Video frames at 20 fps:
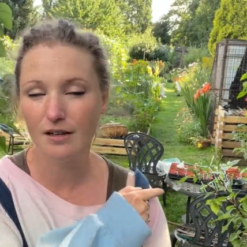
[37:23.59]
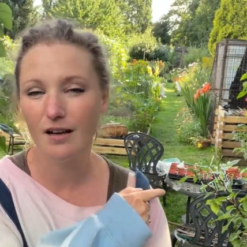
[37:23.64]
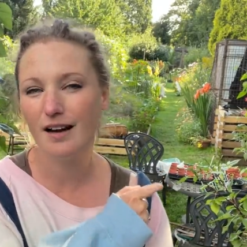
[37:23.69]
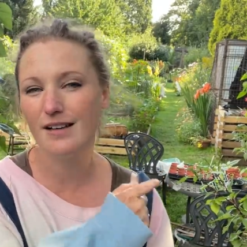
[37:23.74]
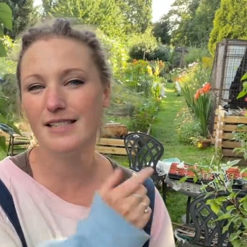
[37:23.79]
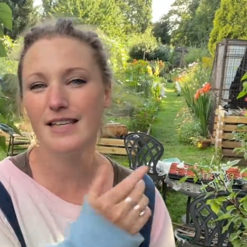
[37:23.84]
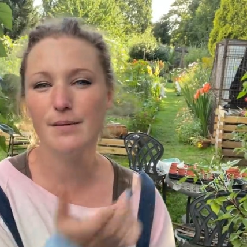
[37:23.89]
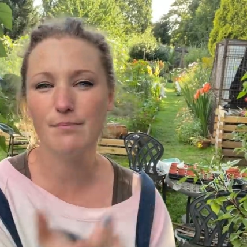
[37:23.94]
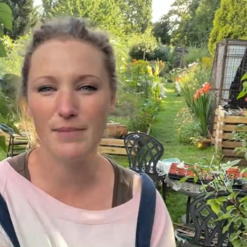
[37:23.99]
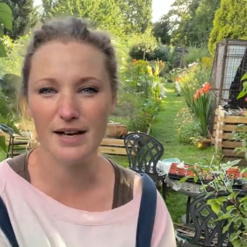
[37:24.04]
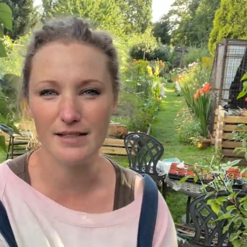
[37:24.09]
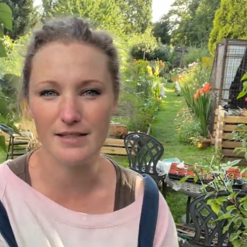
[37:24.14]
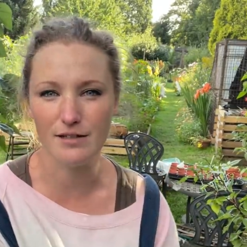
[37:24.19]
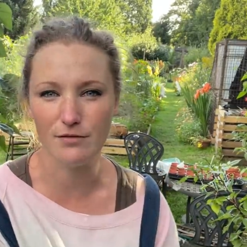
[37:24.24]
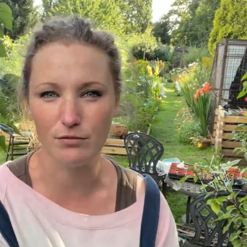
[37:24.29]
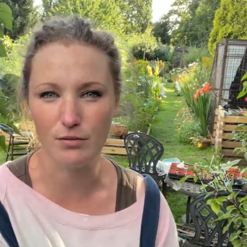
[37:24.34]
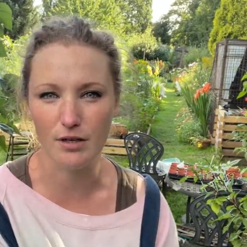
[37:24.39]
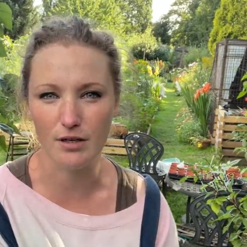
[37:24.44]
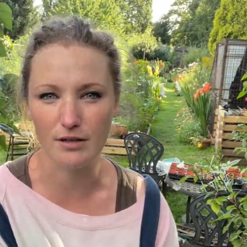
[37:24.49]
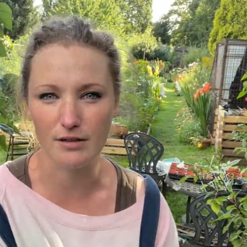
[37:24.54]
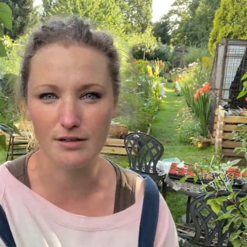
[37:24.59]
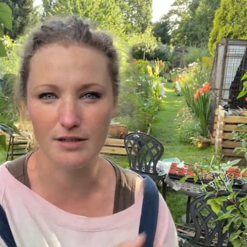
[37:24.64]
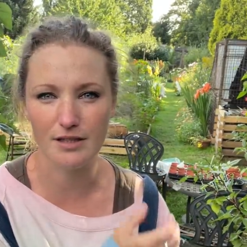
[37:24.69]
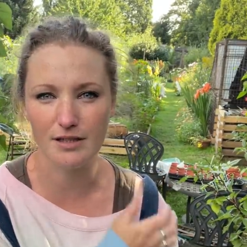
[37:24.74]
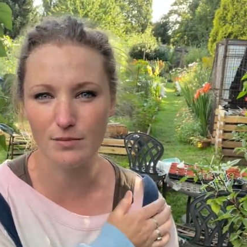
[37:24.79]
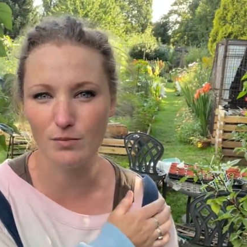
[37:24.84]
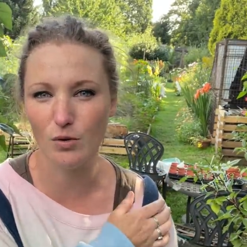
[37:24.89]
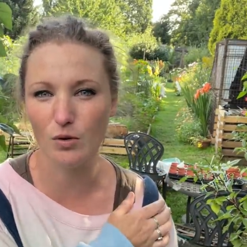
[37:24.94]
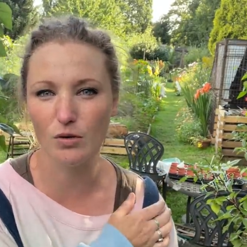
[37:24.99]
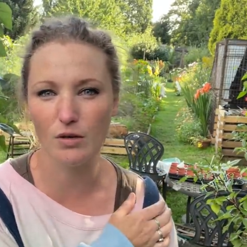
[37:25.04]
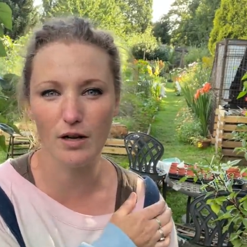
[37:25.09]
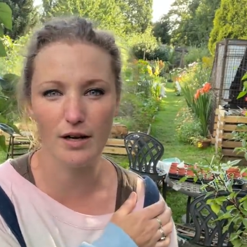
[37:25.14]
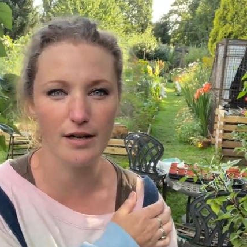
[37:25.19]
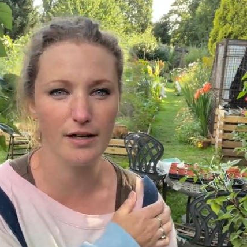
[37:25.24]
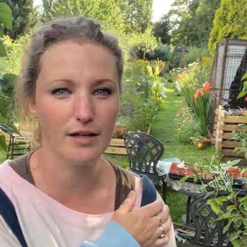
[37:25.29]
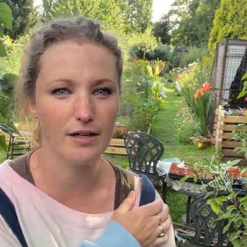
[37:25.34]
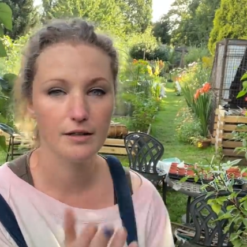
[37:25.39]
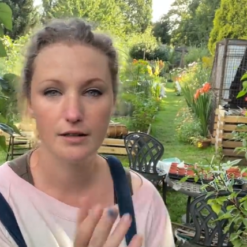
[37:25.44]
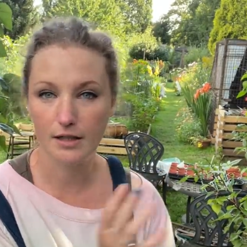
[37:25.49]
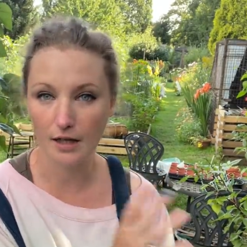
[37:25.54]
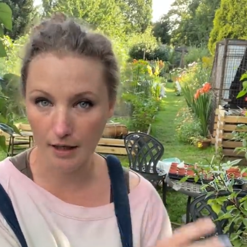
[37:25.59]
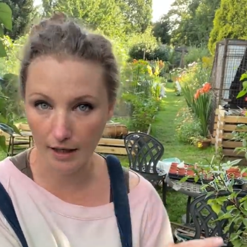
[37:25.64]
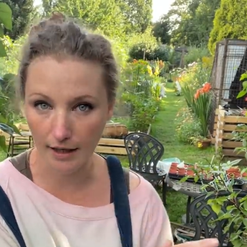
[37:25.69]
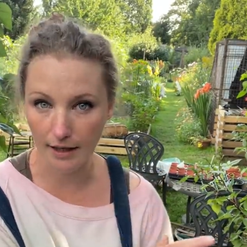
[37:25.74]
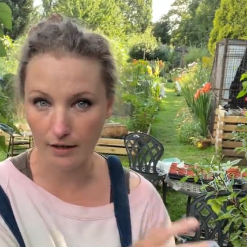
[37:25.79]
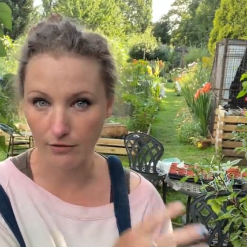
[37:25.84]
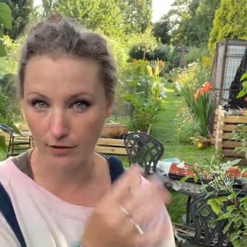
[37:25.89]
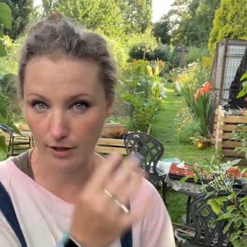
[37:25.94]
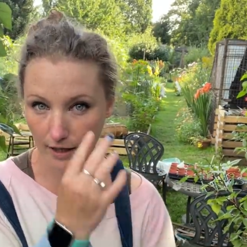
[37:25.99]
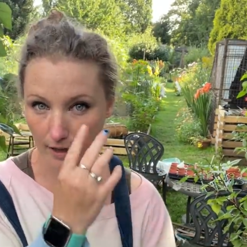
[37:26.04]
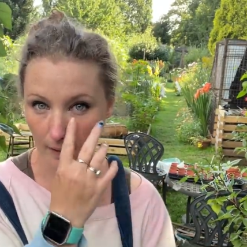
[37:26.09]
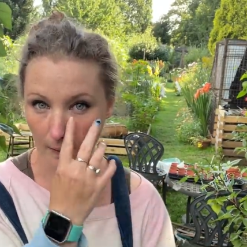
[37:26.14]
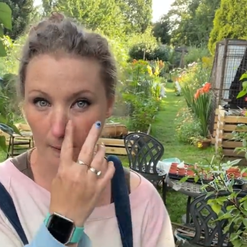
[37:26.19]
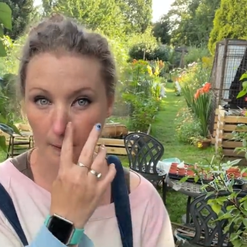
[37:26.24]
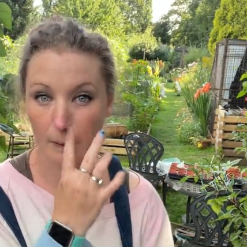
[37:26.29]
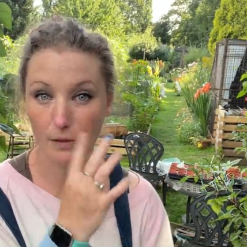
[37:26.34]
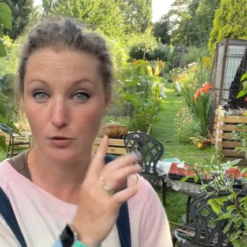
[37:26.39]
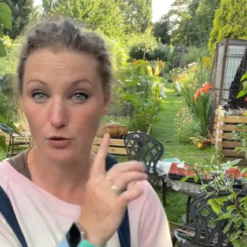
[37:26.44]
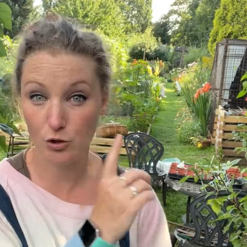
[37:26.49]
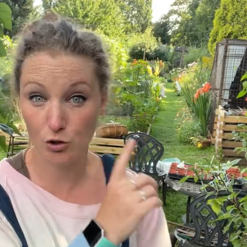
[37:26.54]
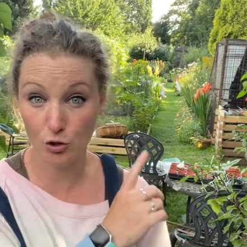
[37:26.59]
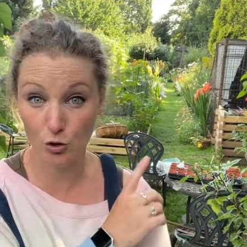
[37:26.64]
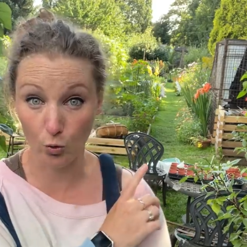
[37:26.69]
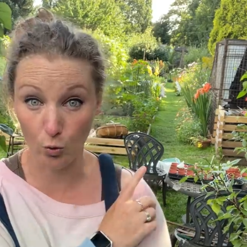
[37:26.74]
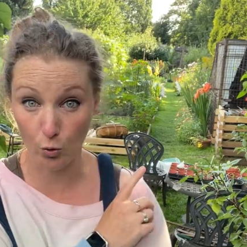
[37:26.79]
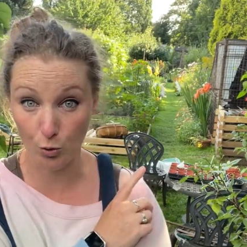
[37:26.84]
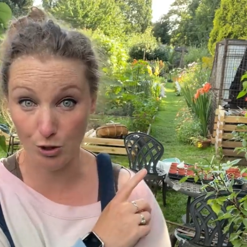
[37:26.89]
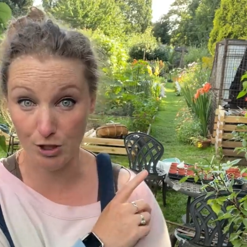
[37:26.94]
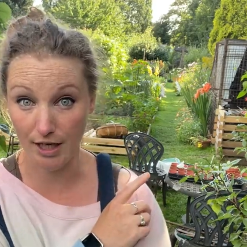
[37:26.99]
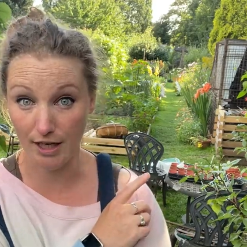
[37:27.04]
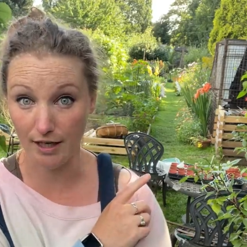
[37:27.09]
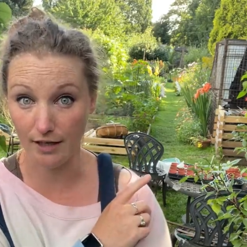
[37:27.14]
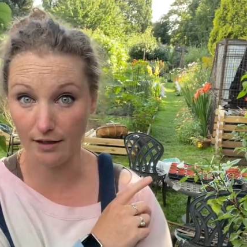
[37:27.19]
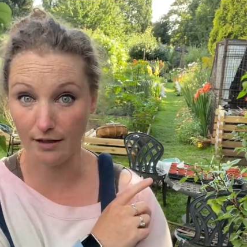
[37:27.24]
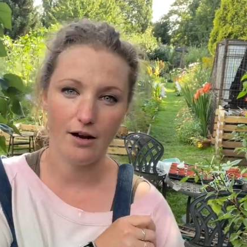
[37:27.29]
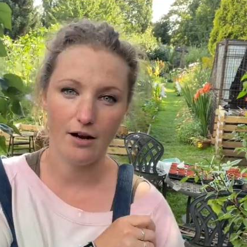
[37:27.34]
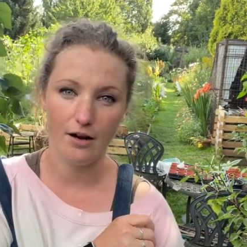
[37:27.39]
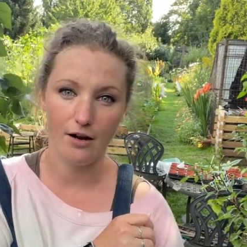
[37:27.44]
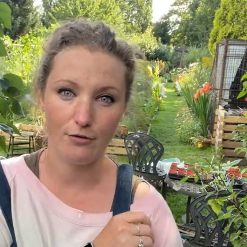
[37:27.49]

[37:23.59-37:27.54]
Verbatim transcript: I say massive works, it's more like clearing, sorting.